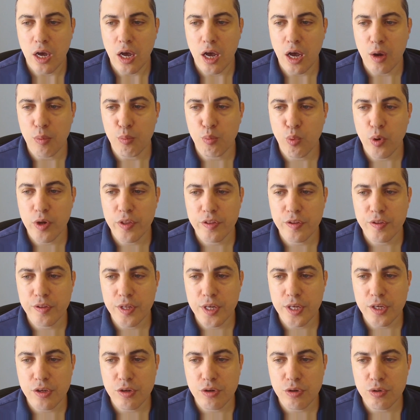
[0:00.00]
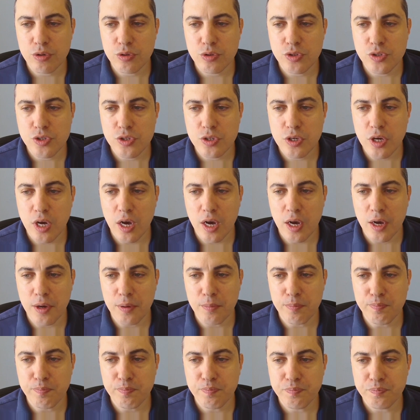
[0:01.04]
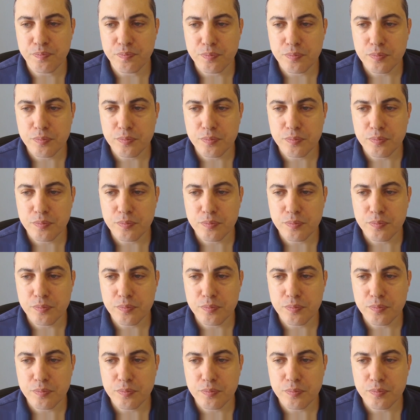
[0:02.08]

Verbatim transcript: um, whether they use um,